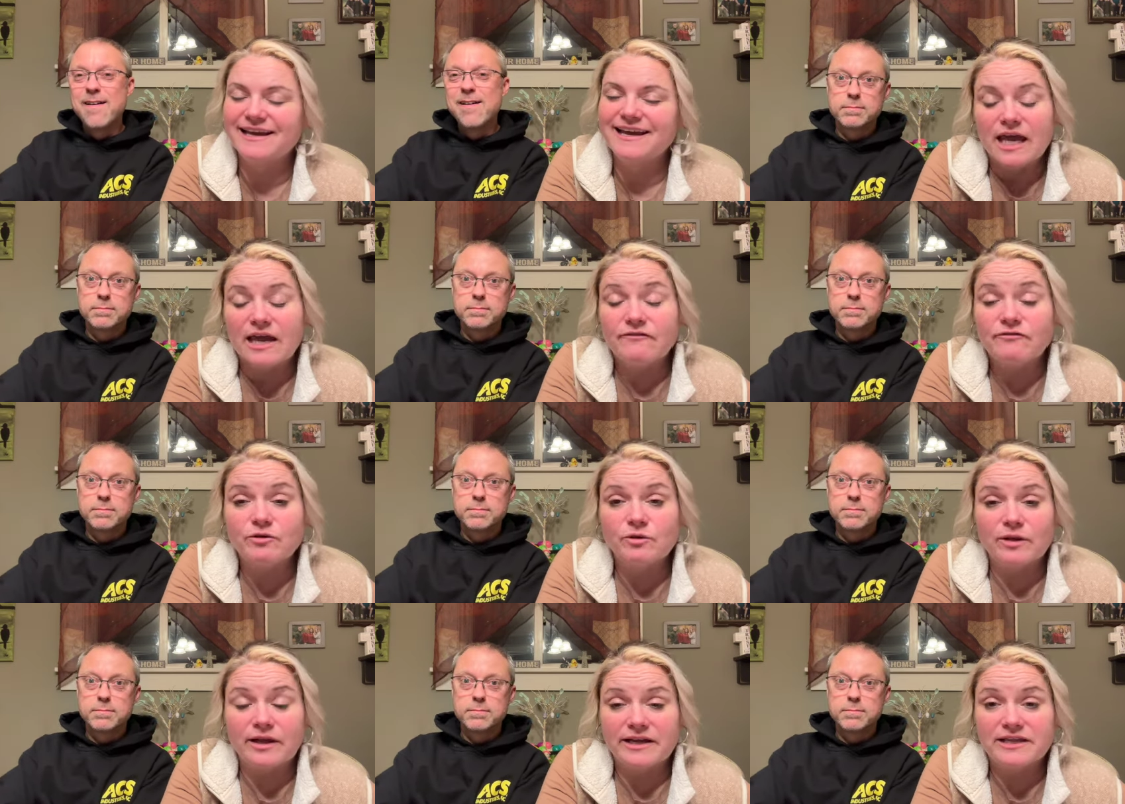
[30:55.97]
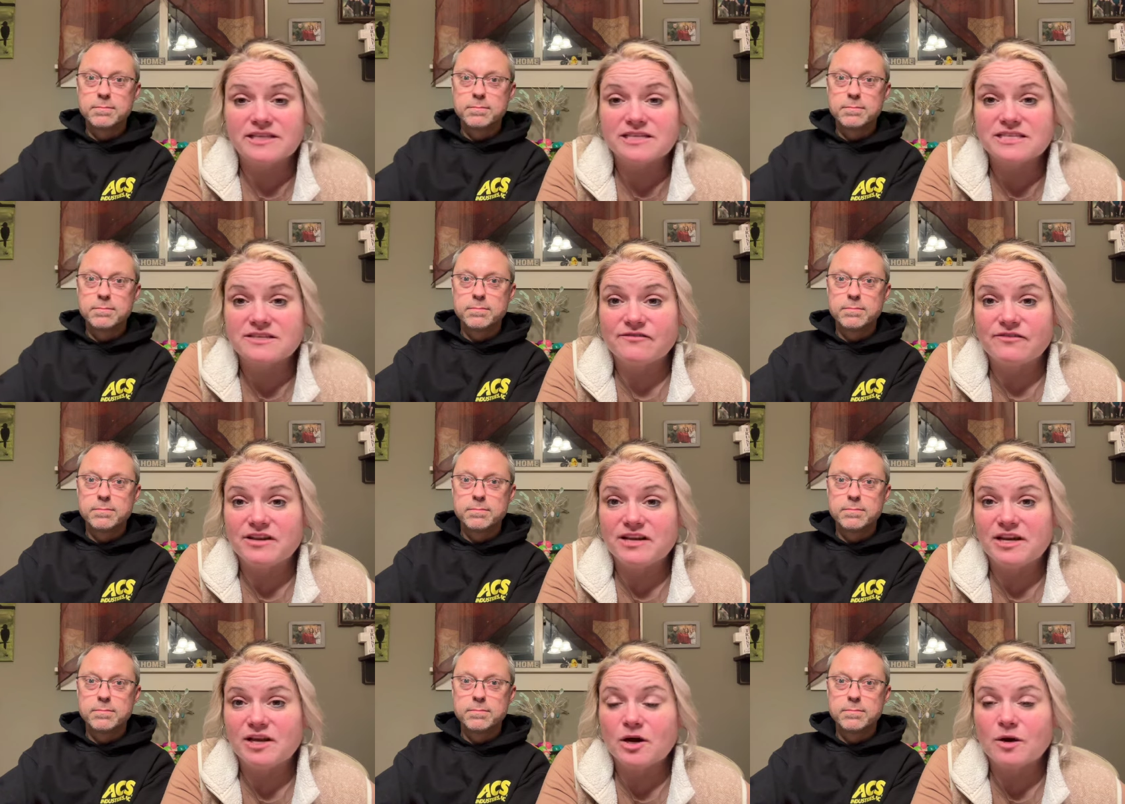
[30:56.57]
Speaker 1: If you like this
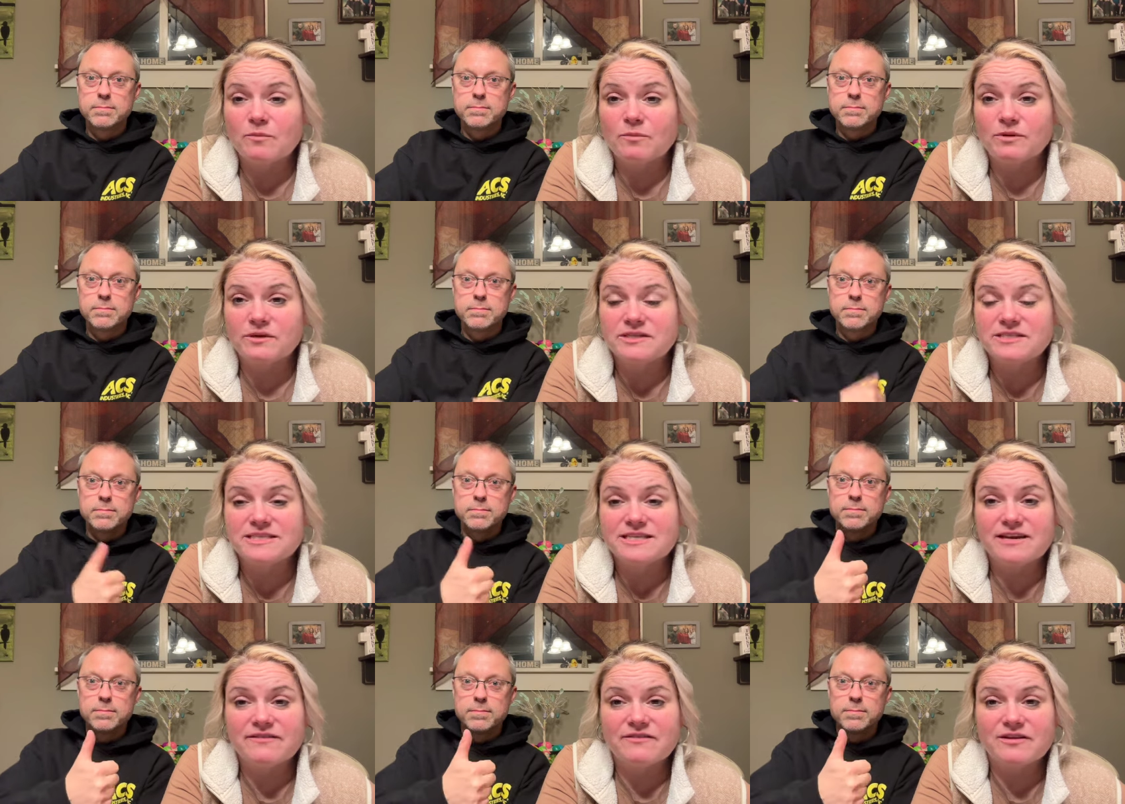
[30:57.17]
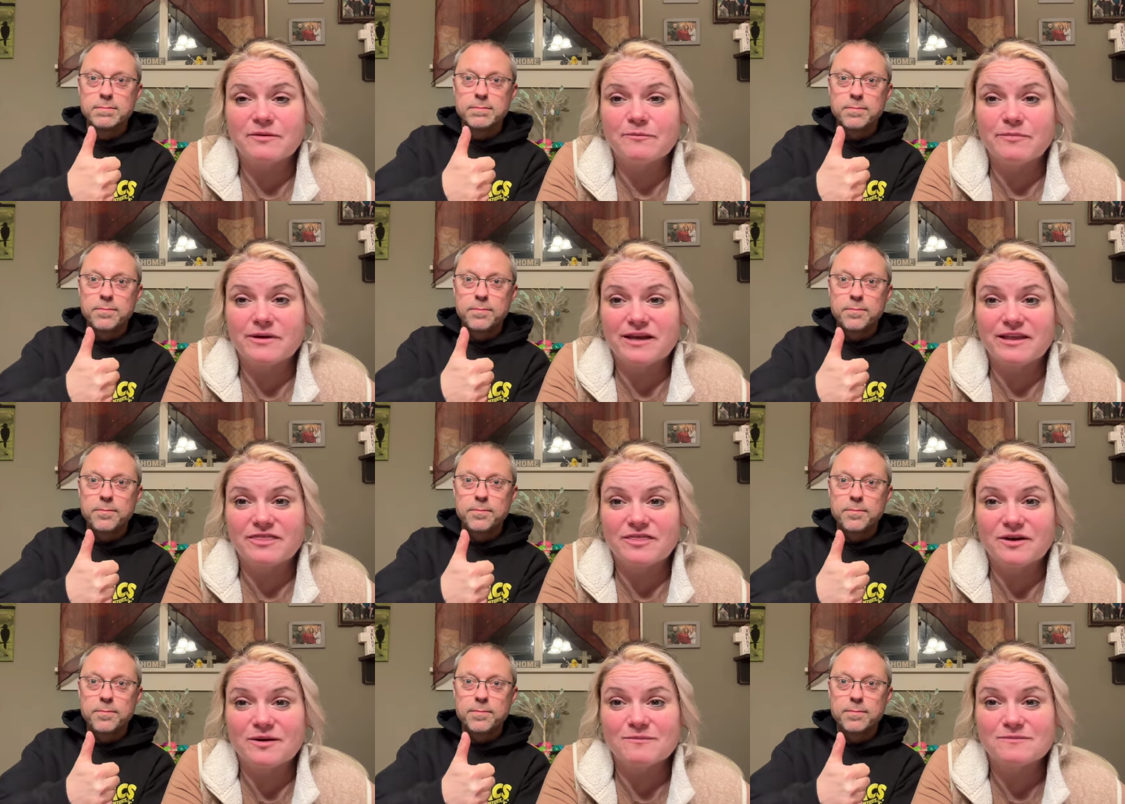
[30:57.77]
video, please give it a big
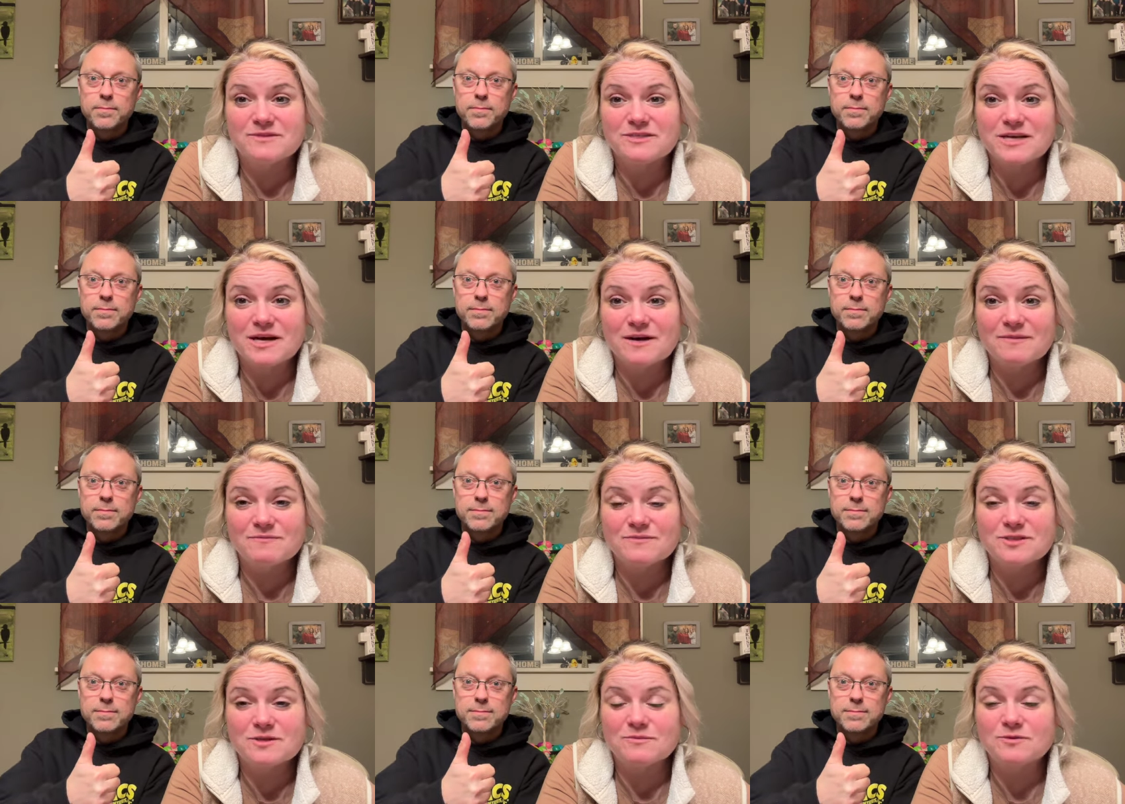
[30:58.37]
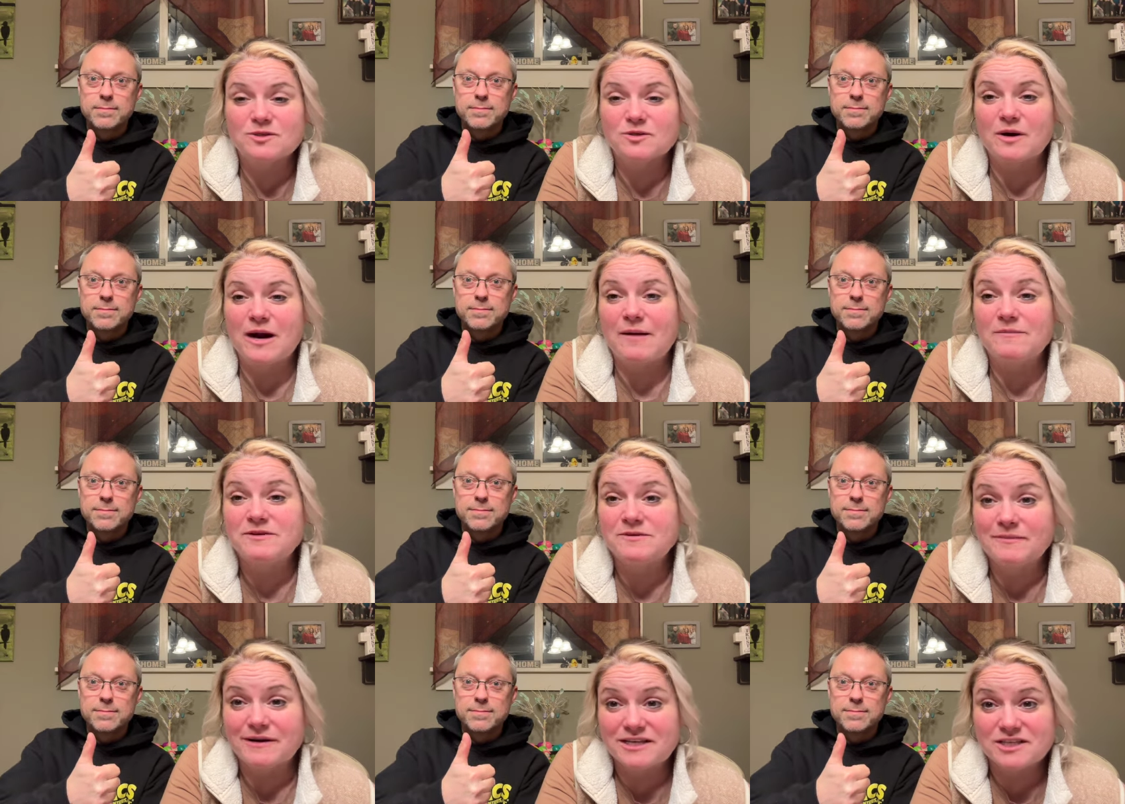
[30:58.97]
thumbs up. Subscribe to
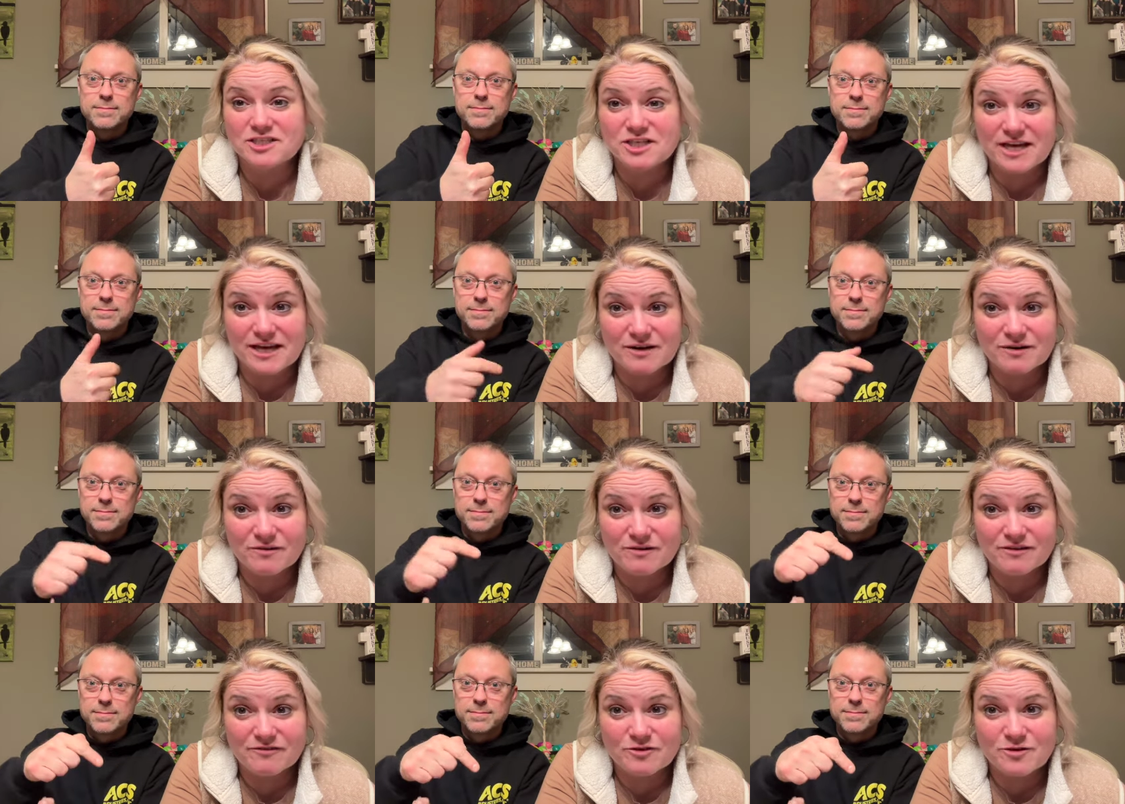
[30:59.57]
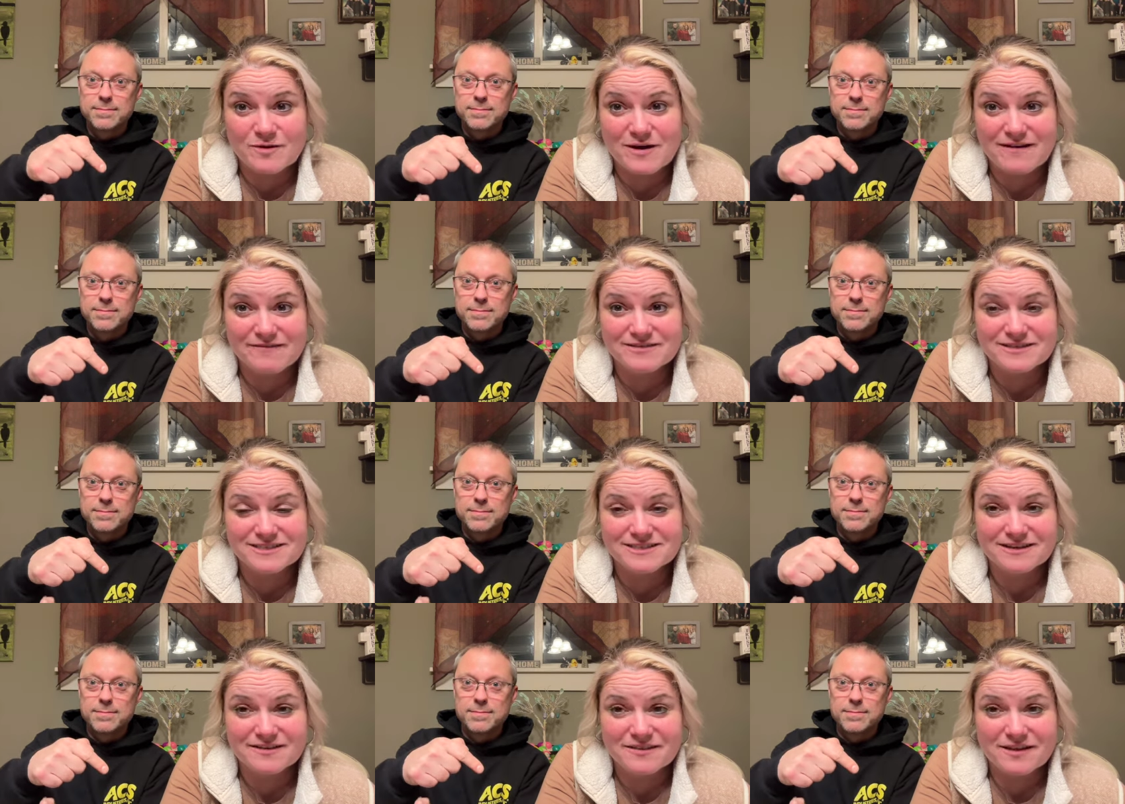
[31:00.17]
my channel if you haven't
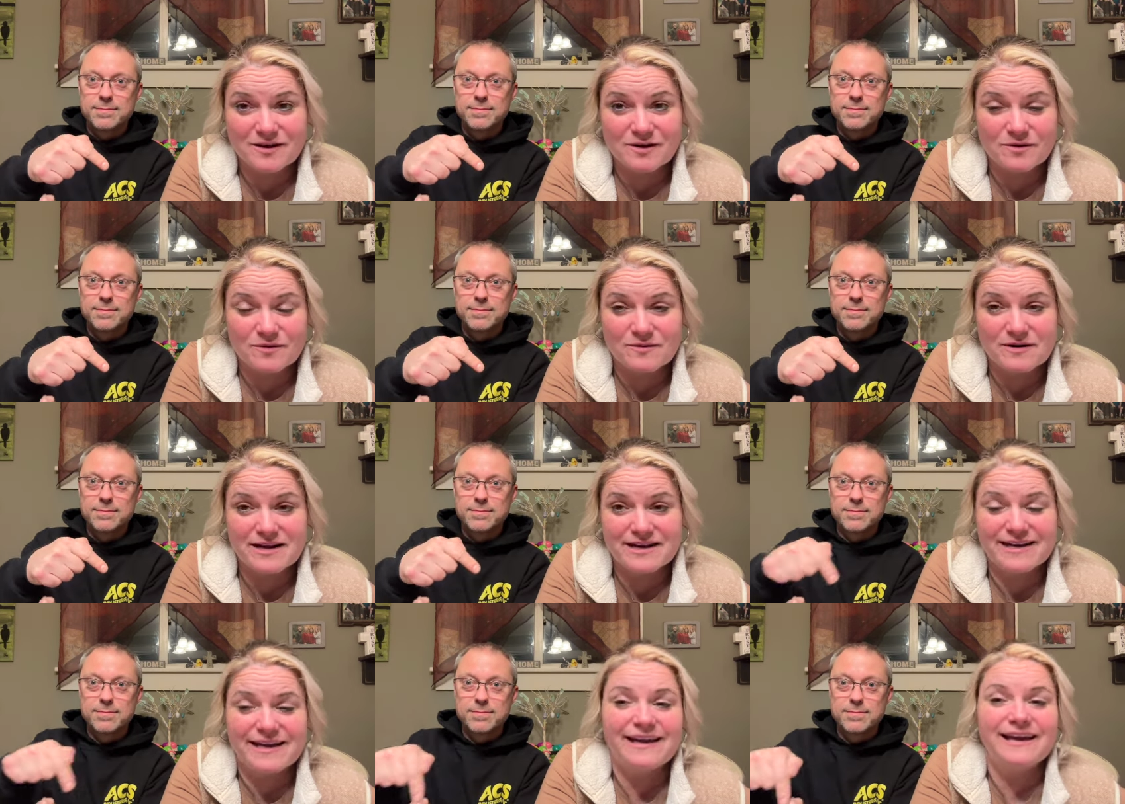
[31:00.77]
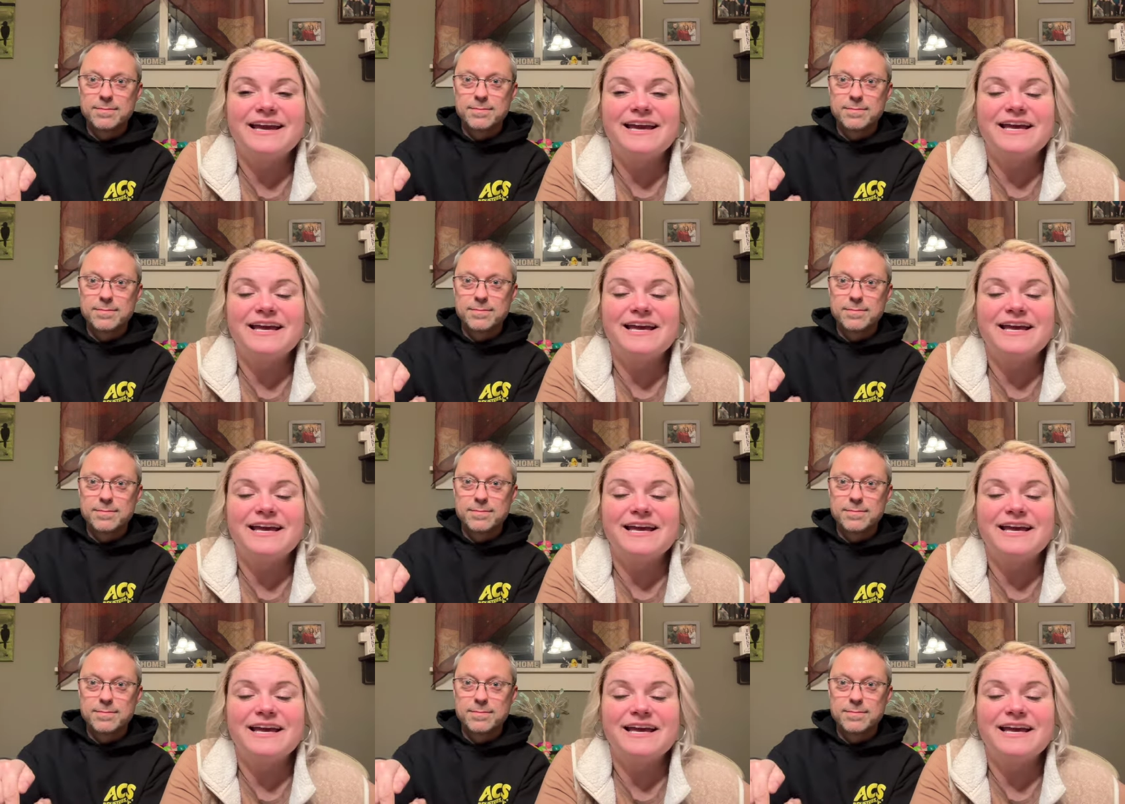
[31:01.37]
done that already.